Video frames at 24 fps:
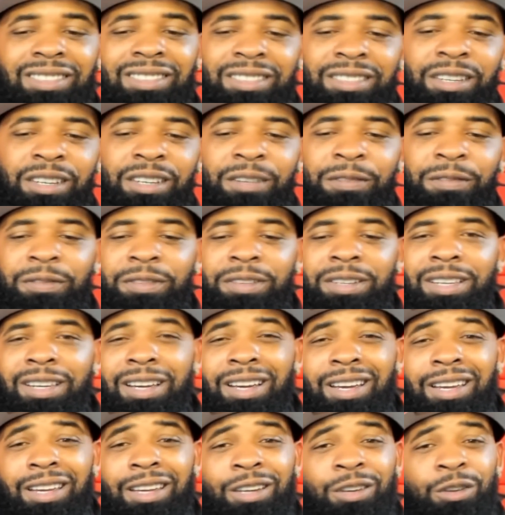Definitely
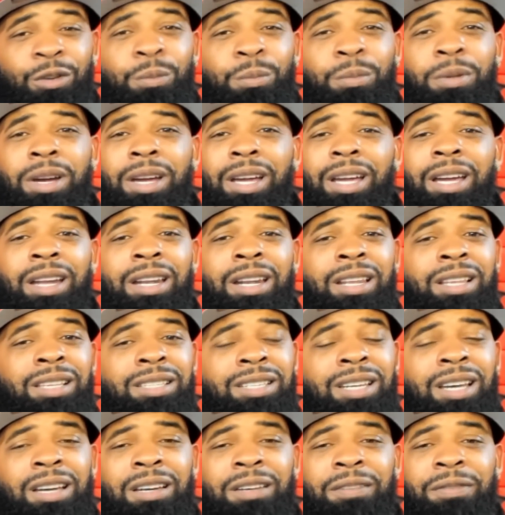not. Ain't nobody
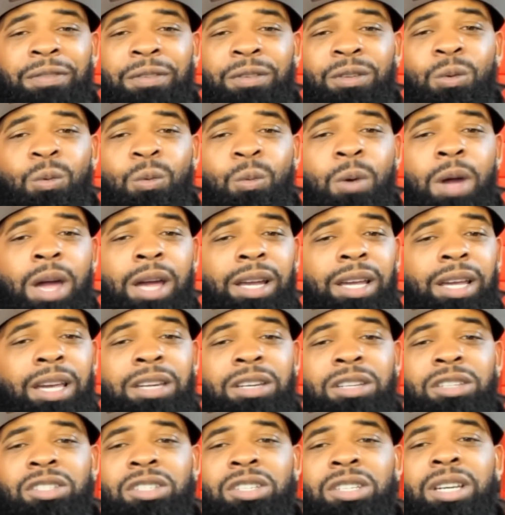got time for no whack
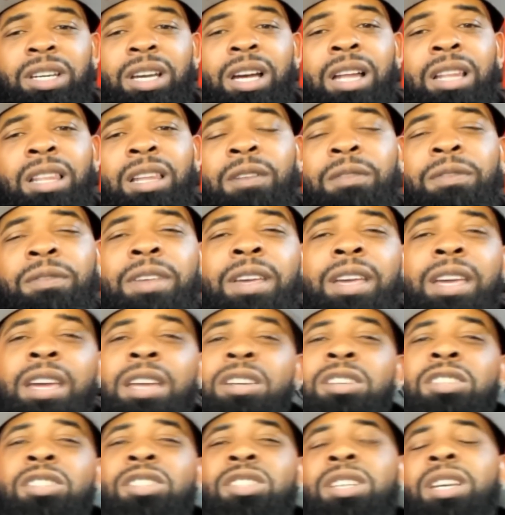energy. I love their
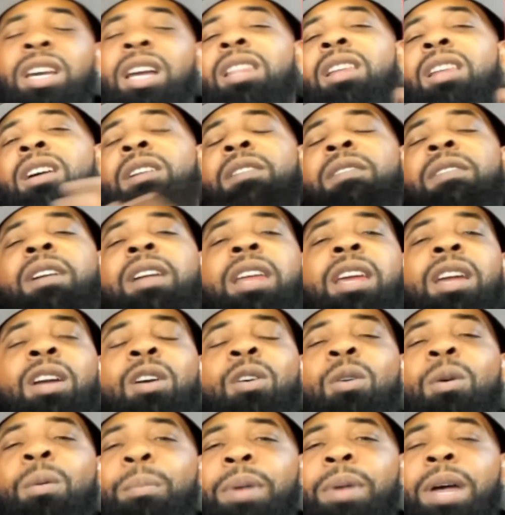energy. I love how they
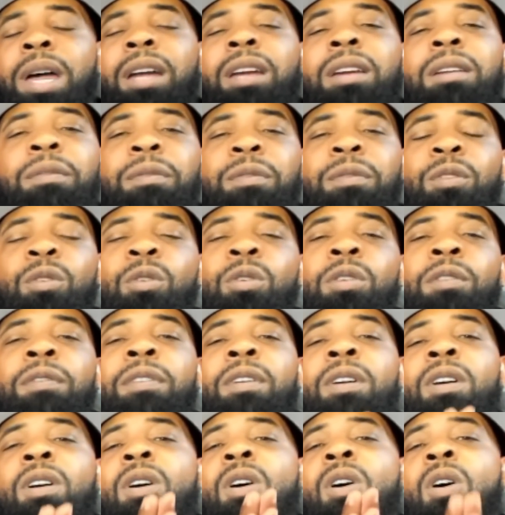going back and
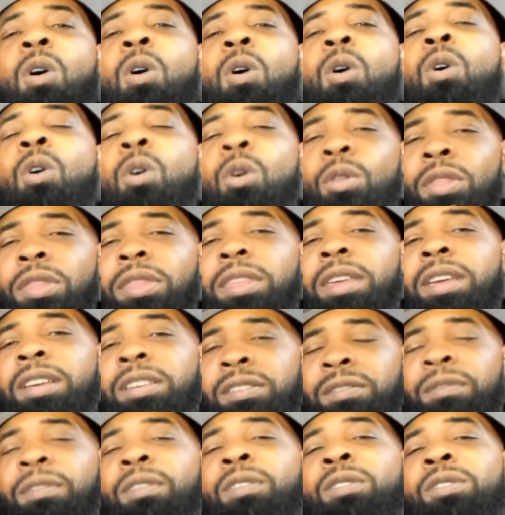forth on
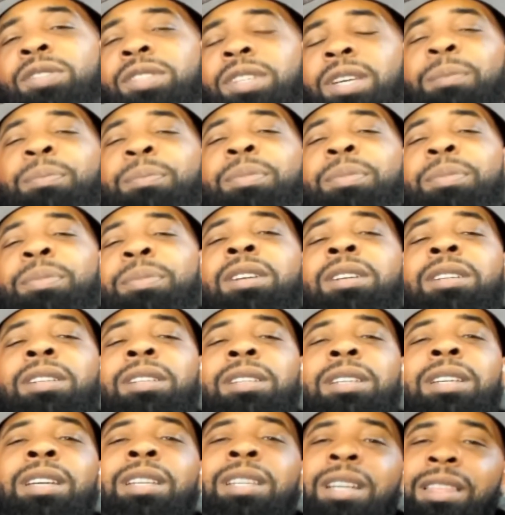this verse in
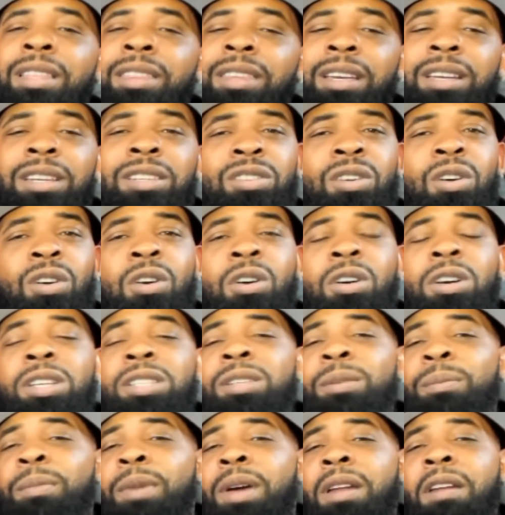particular. And I think it's
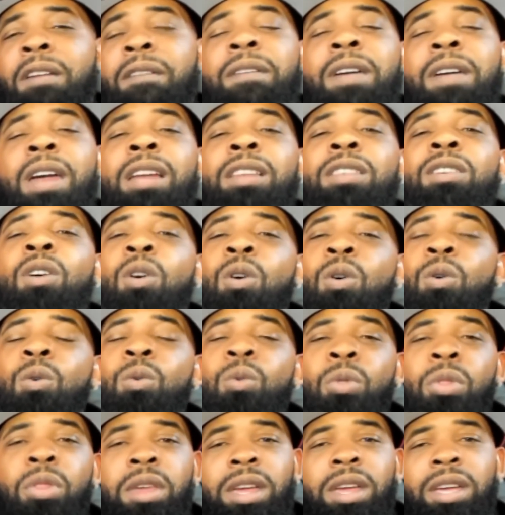hard. As a matter of fact, the
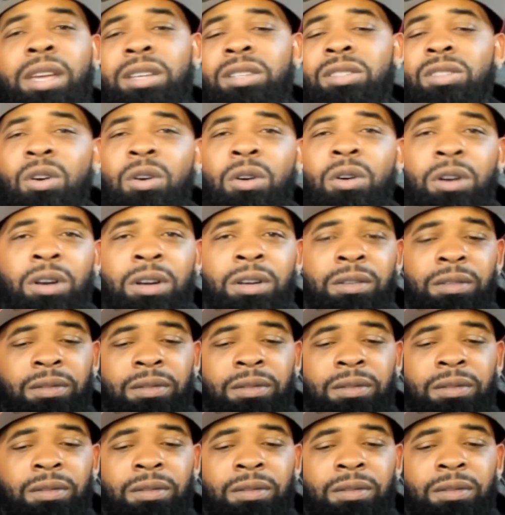whole thing is hard.